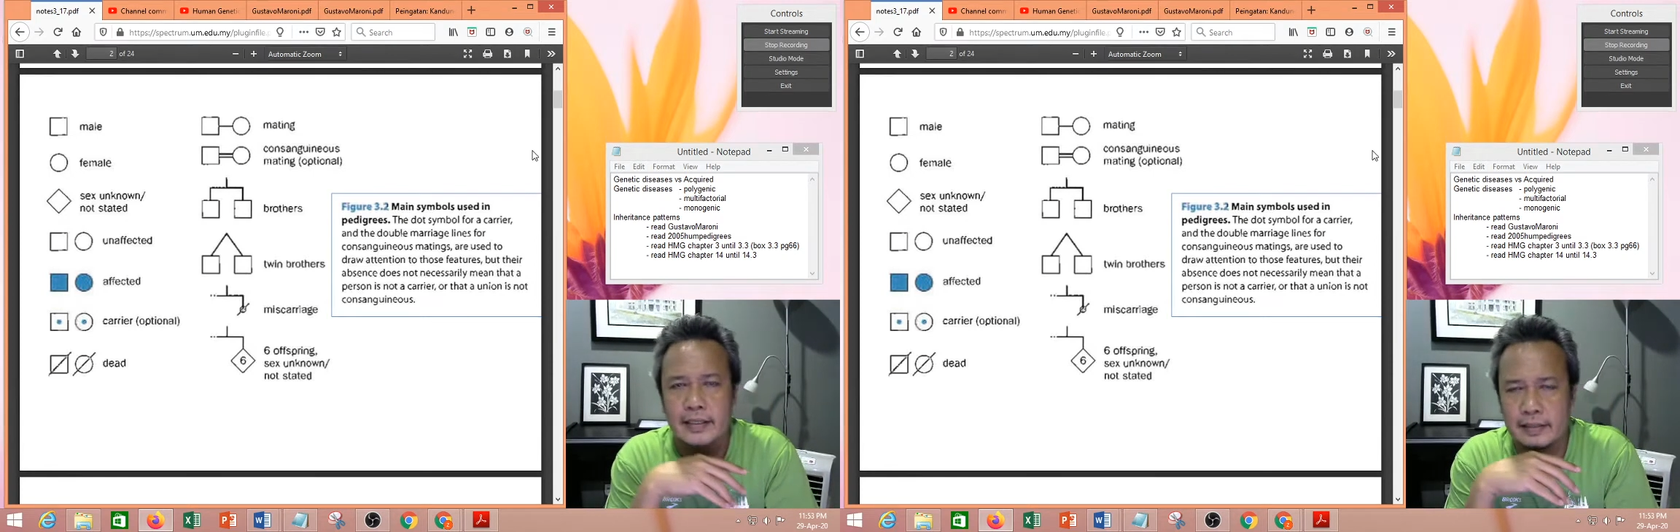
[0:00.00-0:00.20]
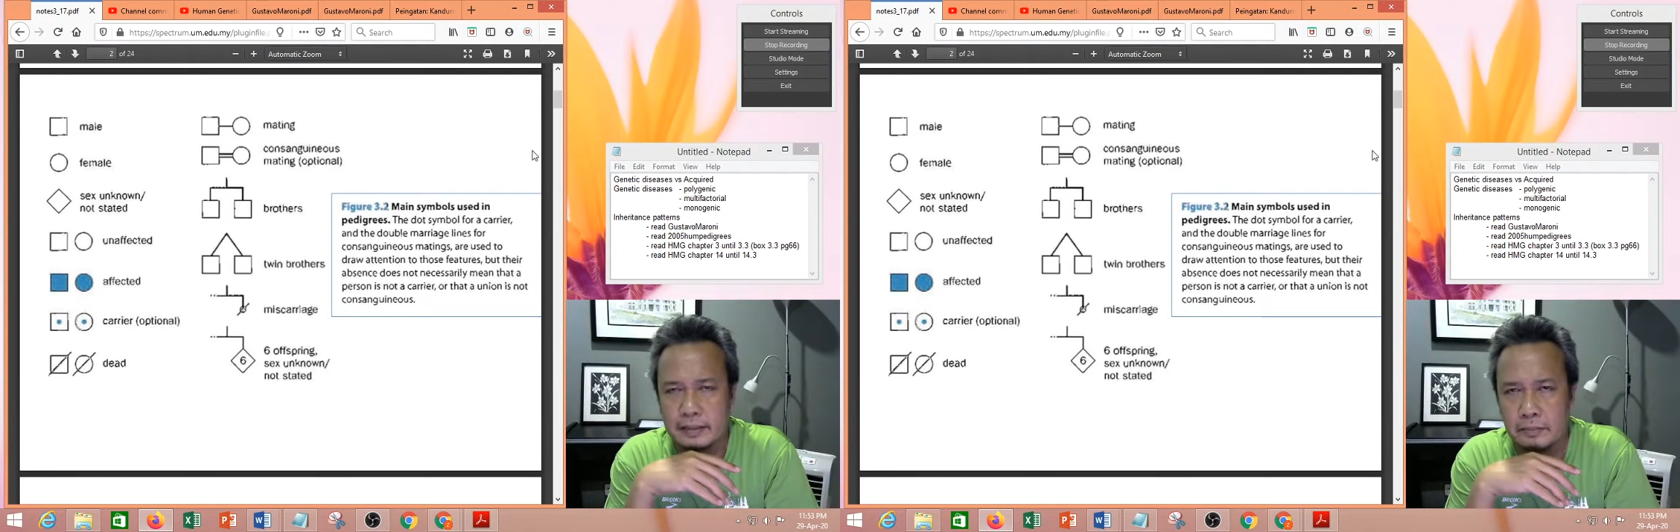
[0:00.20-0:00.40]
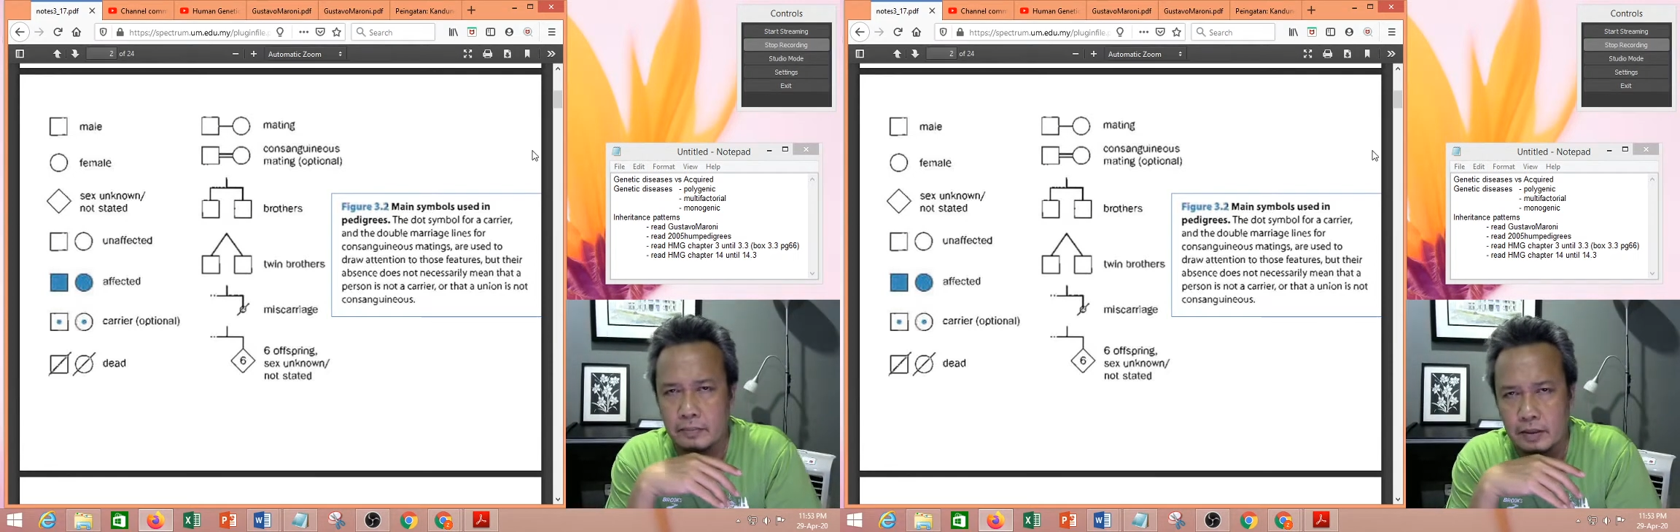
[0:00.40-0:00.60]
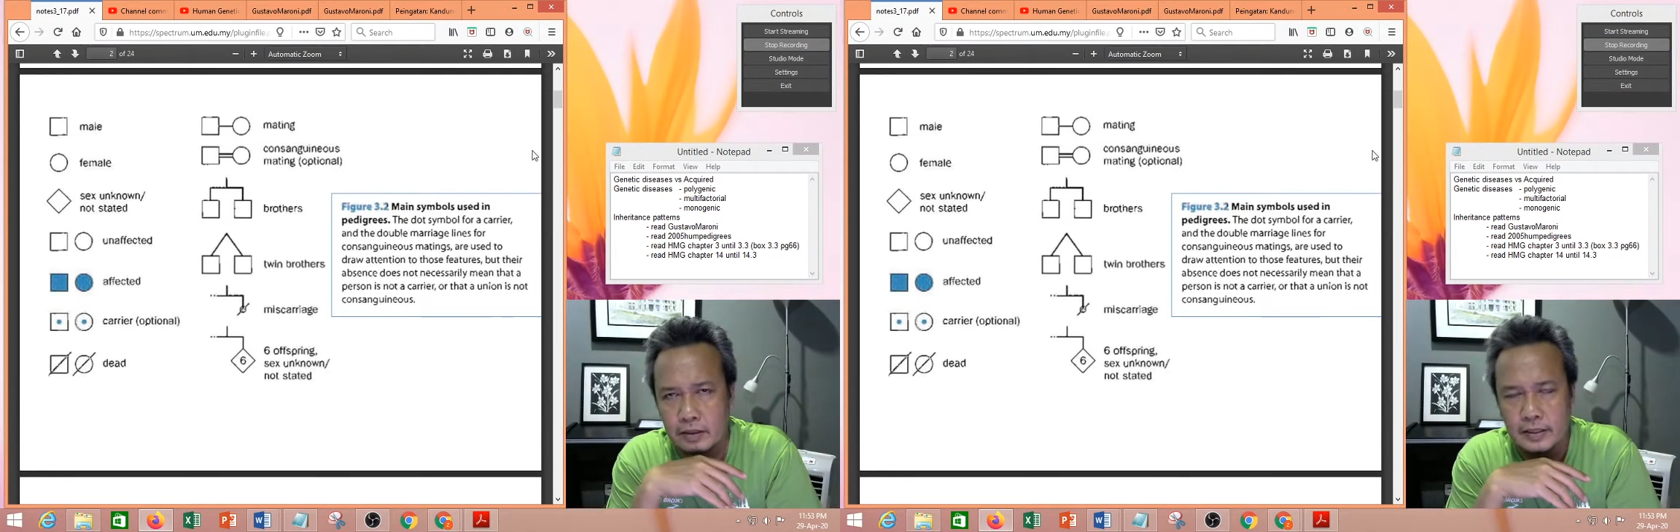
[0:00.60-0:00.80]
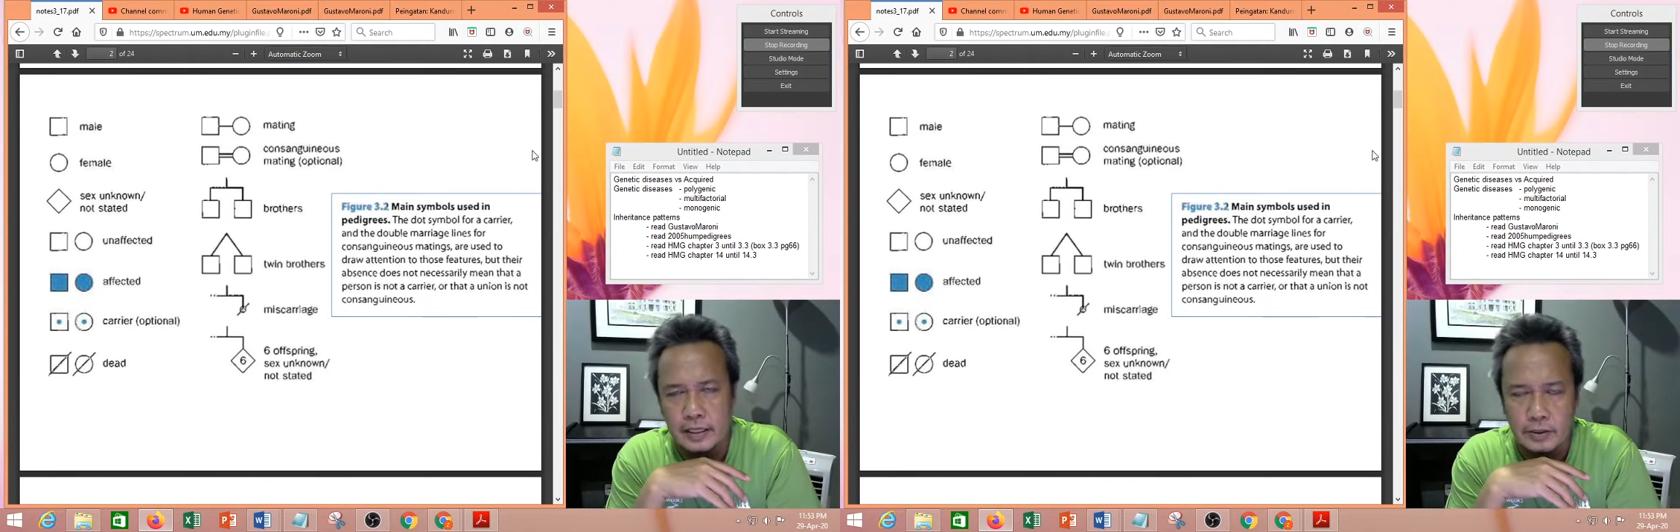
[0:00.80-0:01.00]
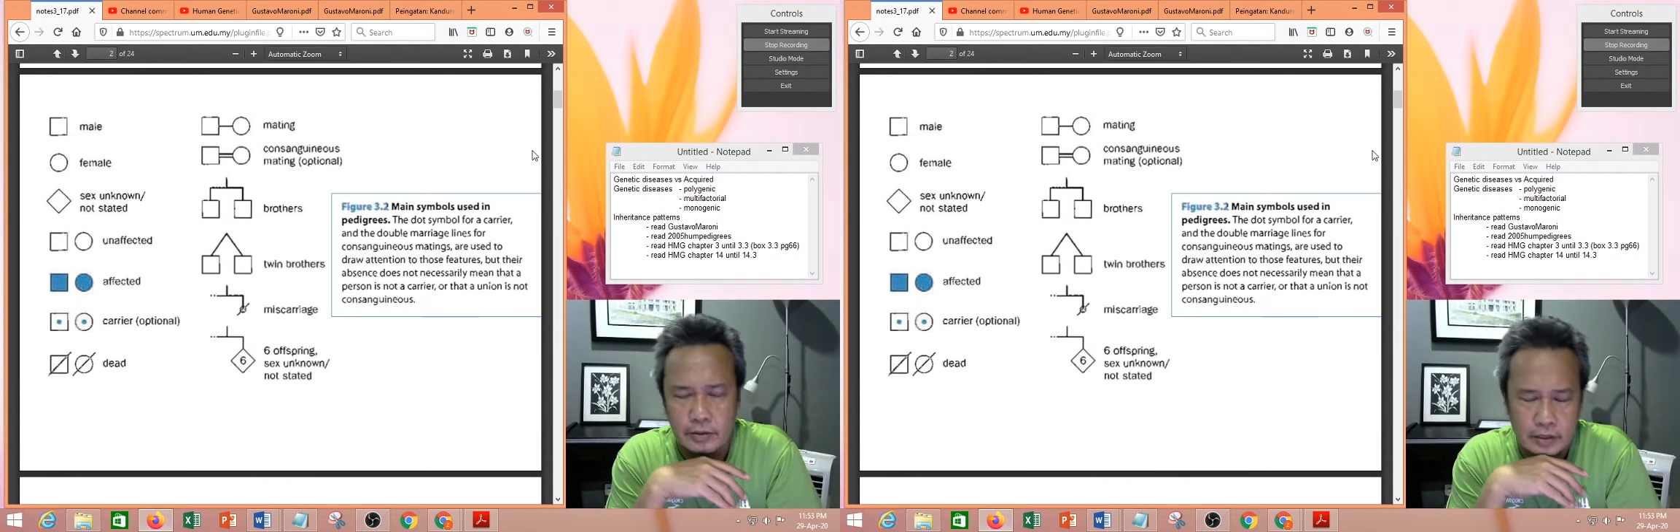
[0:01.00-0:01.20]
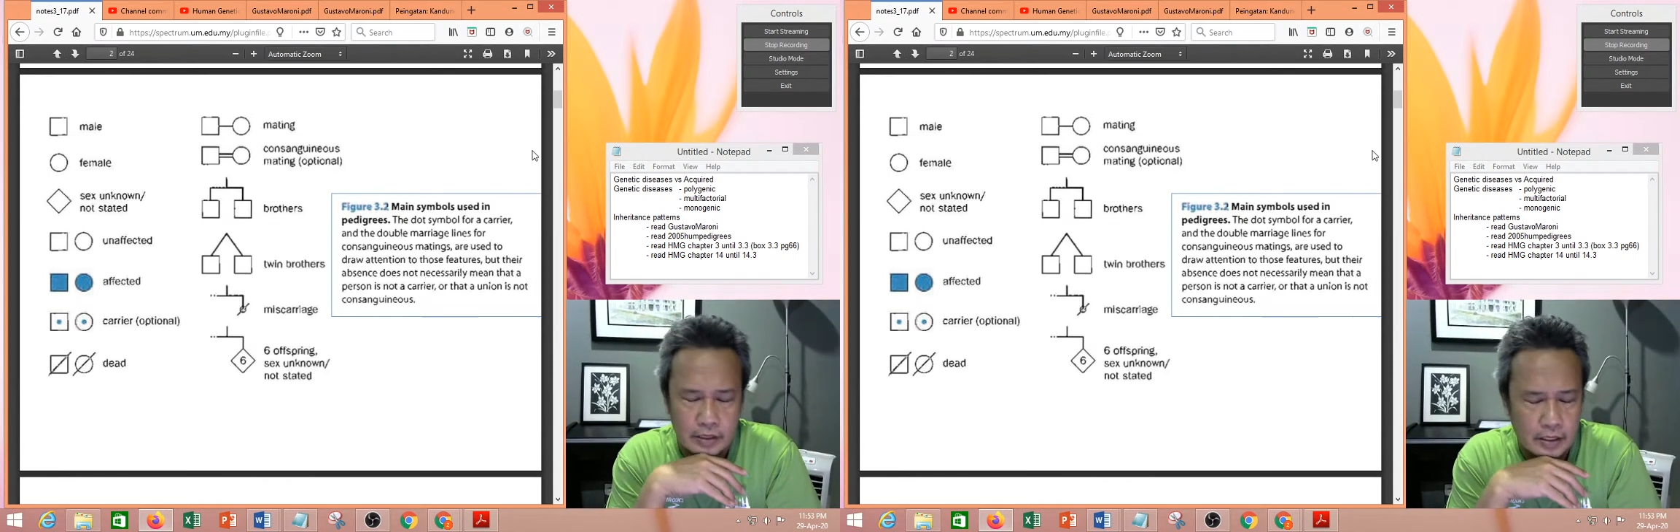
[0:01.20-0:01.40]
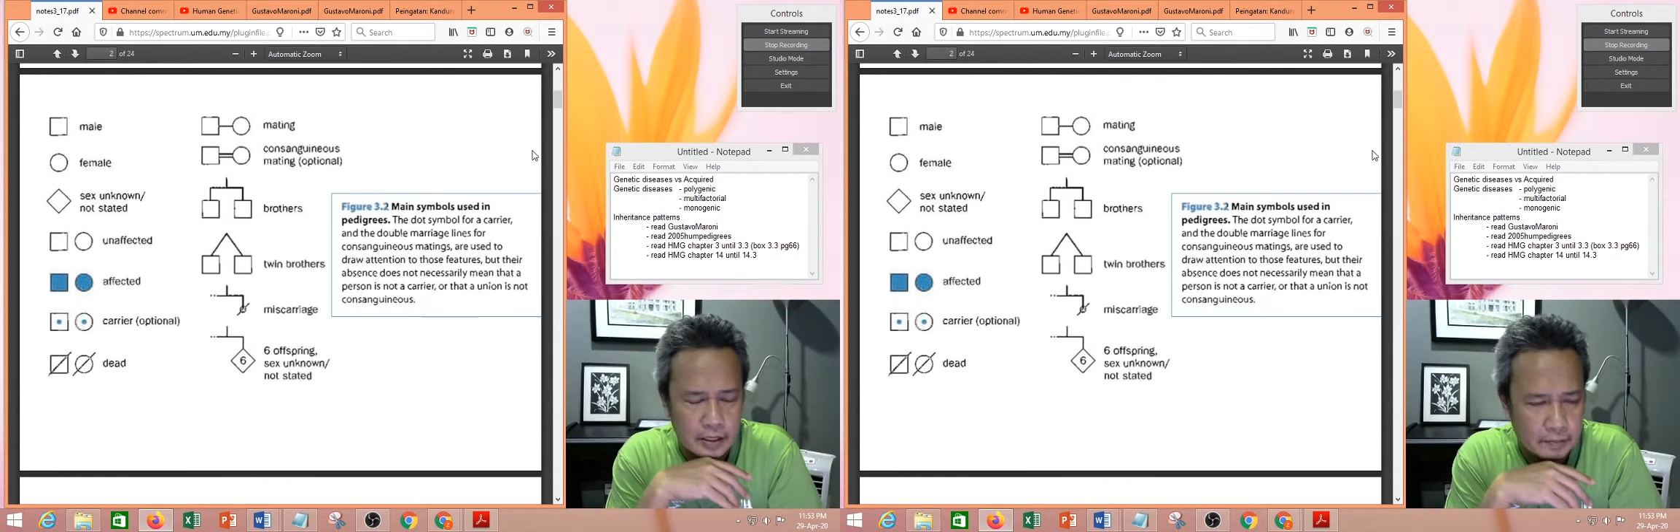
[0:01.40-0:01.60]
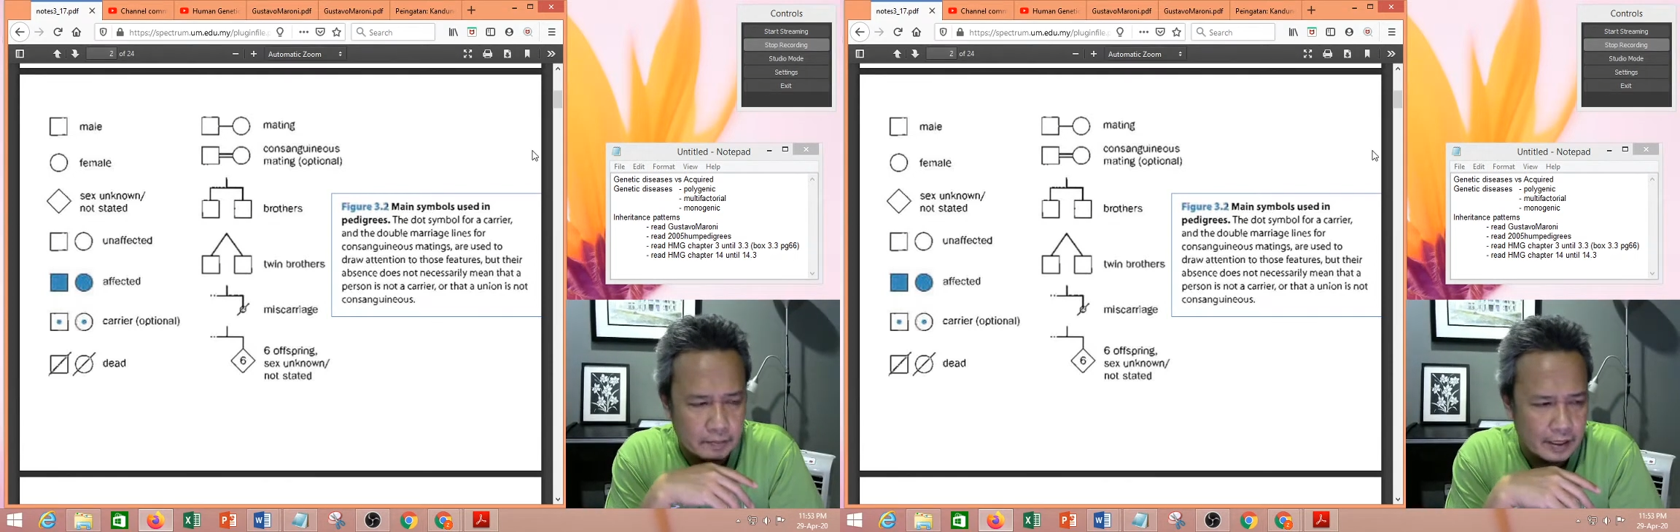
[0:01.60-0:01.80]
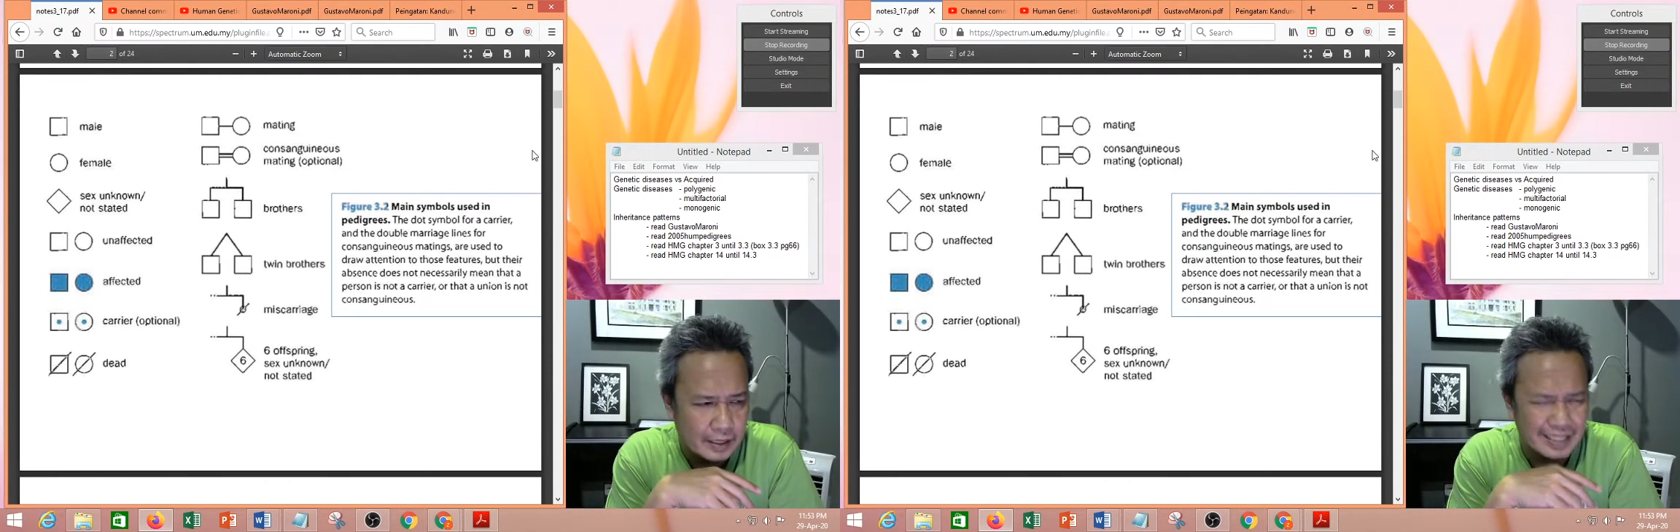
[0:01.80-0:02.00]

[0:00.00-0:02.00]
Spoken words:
symbols that you see in pedigree.